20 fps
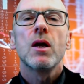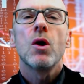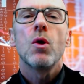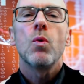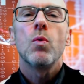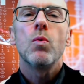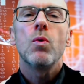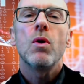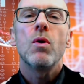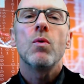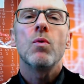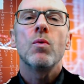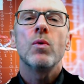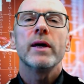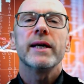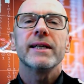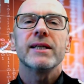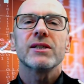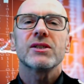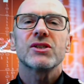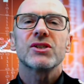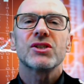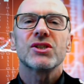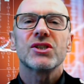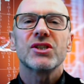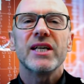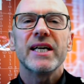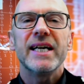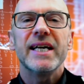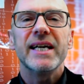What we'll
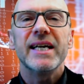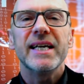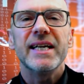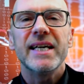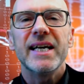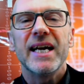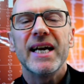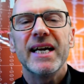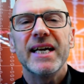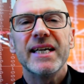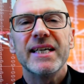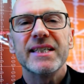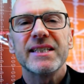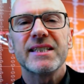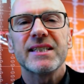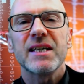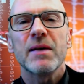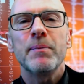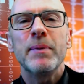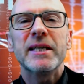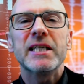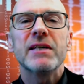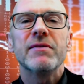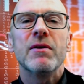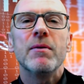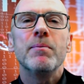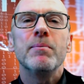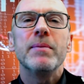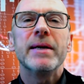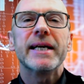see is a bit of a
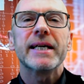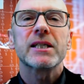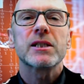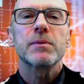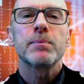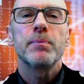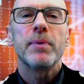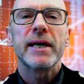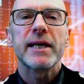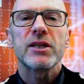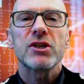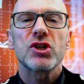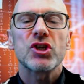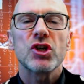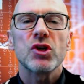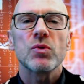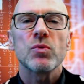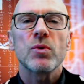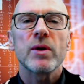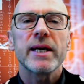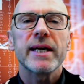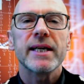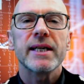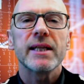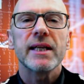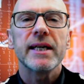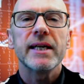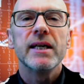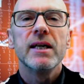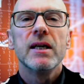mixed picture really.